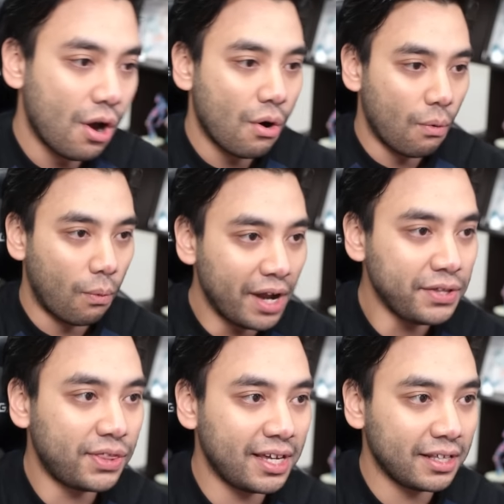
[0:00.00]
One
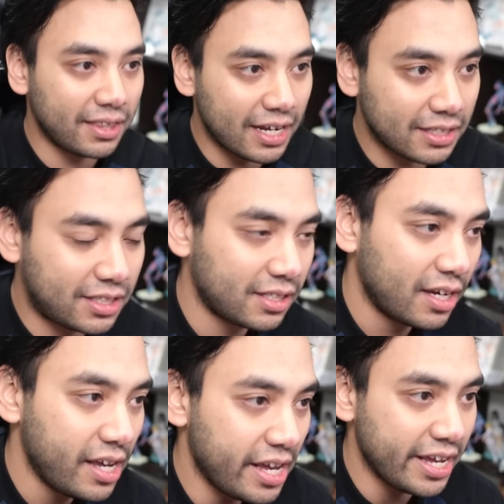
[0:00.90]
thing that
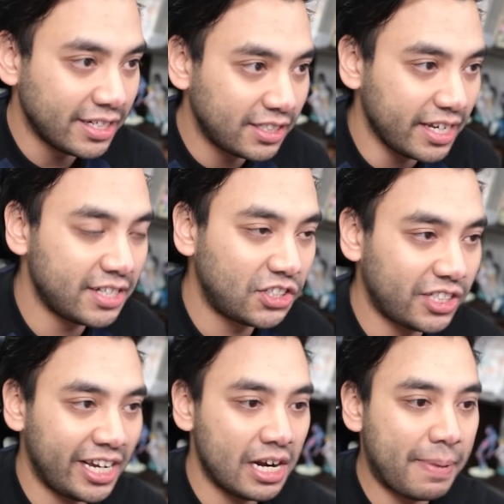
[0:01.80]
is
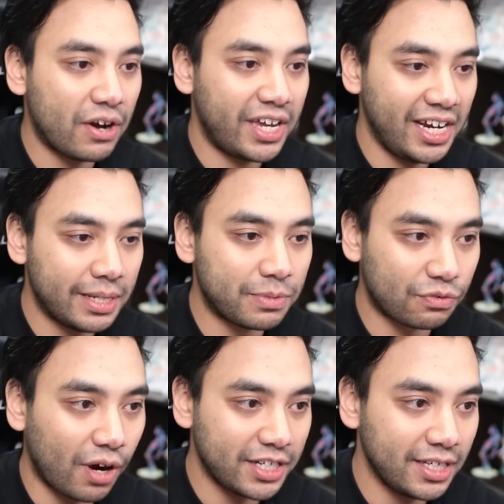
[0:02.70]
insane about Kingdom's
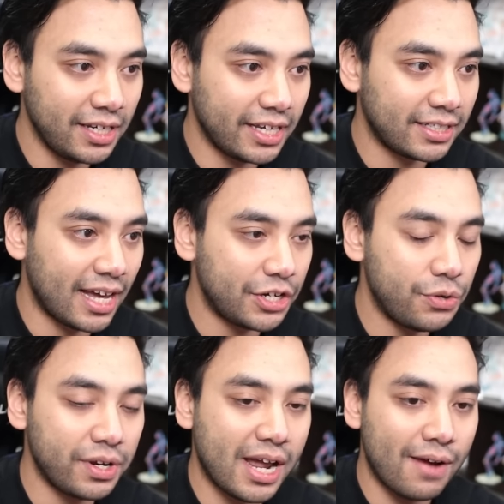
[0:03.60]
writing is that you
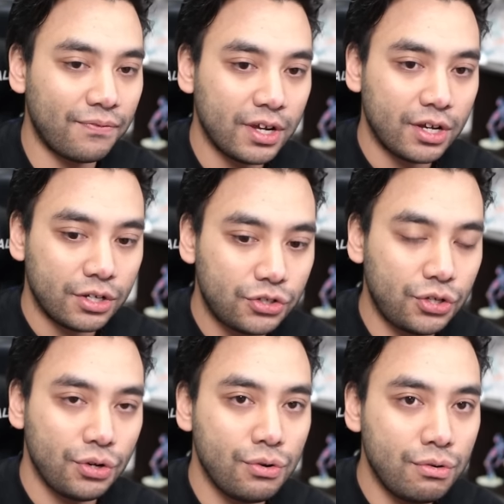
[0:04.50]
can have
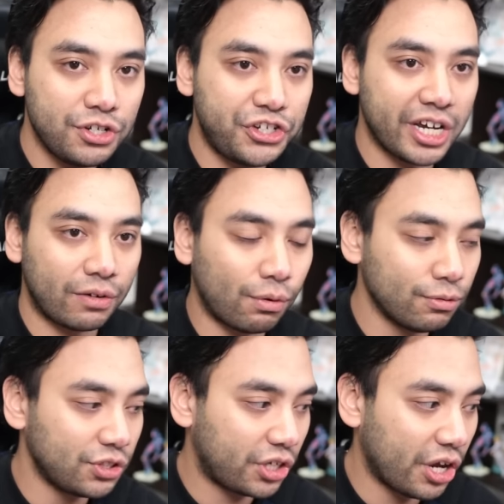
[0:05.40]
two
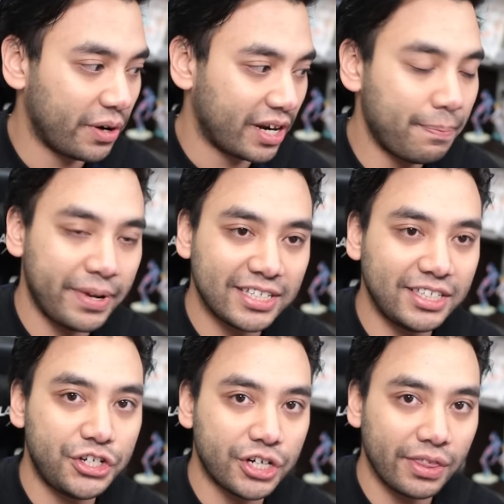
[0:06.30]
generals going up against
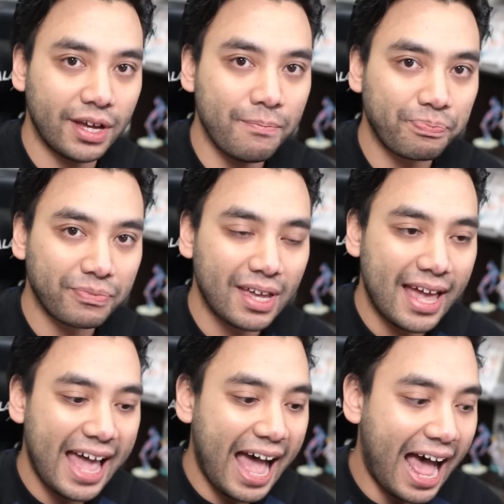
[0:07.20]
each other,
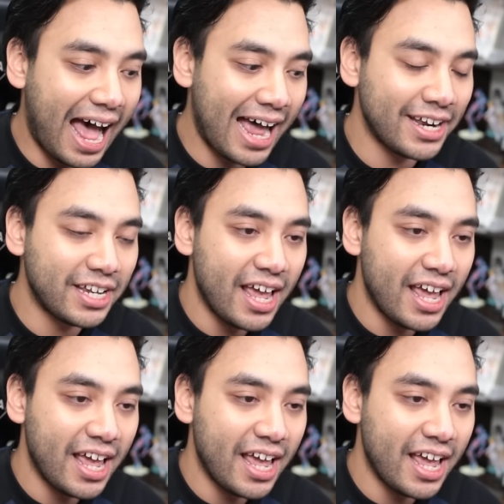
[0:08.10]
and